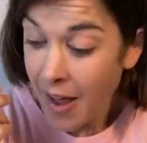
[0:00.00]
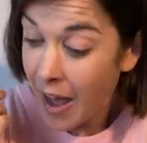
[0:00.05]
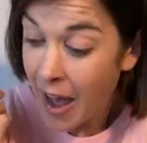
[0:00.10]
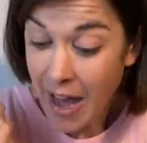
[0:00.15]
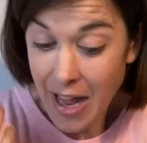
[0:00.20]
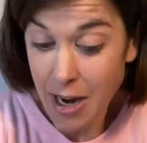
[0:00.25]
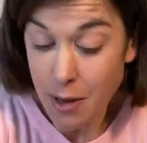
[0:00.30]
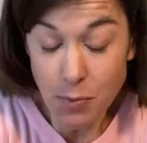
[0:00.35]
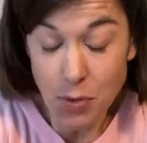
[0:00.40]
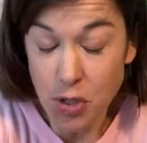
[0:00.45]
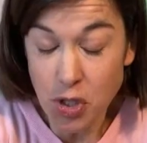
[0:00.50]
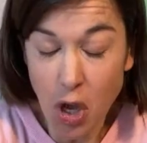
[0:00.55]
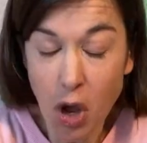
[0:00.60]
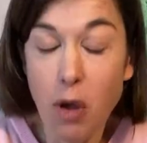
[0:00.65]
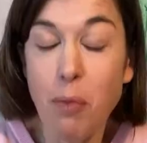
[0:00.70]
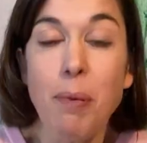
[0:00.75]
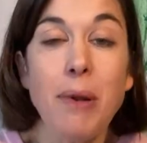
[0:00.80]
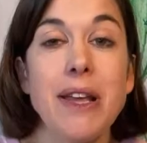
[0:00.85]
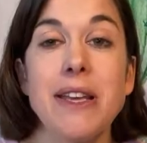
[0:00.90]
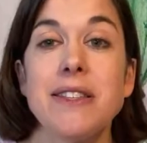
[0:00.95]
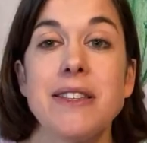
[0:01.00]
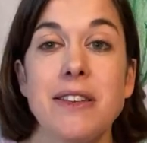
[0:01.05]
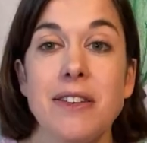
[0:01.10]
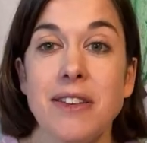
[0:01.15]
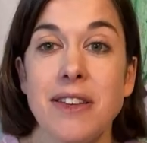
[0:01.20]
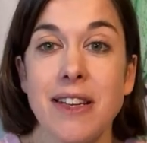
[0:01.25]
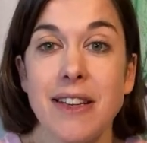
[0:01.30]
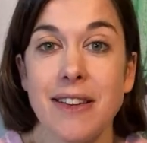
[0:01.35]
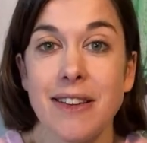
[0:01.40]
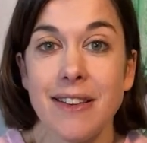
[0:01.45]
And I'm so pleased that you
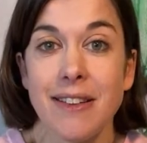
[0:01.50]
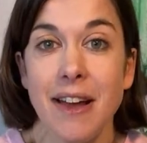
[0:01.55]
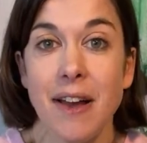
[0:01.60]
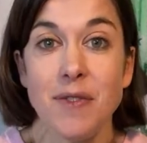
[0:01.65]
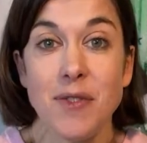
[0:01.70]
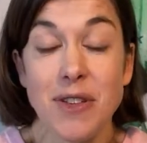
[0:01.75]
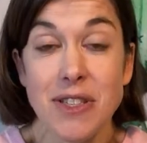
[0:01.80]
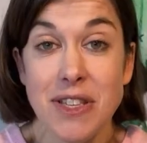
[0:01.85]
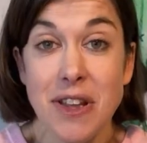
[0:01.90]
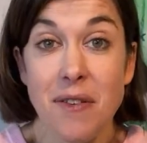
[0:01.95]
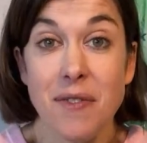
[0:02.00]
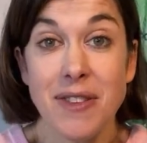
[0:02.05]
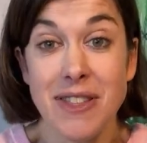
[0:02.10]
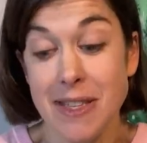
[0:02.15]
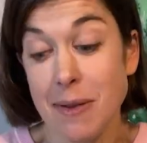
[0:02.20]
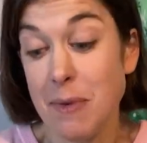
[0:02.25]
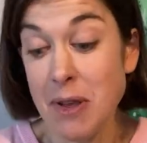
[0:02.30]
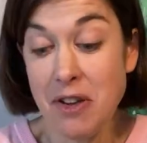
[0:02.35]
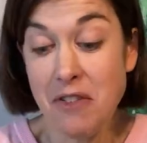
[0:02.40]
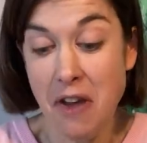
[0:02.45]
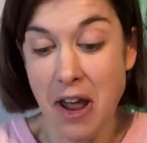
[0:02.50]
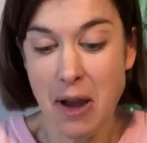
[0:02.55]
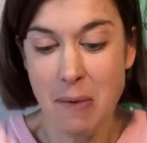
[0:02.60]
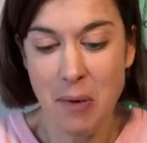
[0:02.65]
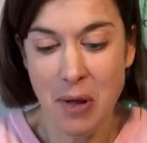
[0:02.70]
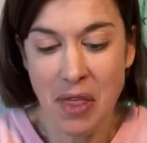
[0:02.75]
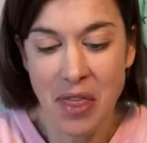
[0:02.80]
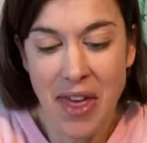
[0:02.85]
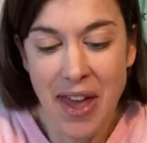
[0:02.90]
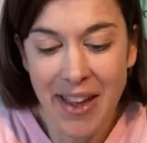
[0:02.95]
did. I've discovered some
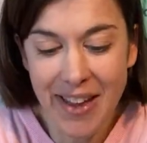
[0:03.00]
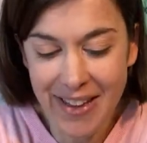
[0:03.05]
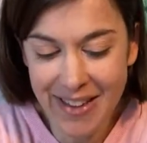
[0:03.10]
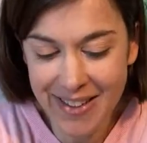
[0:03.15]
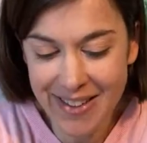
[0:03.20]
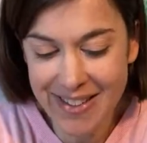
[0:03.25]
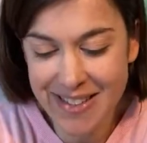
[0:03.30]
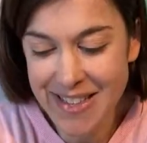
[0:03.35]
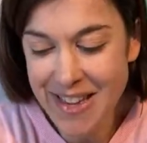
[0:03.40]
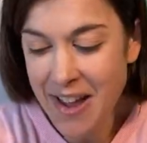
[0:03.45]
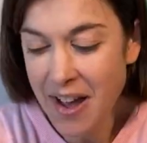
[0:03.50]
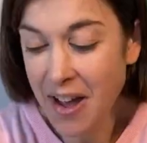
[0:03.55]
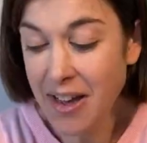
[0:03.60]
incredible things.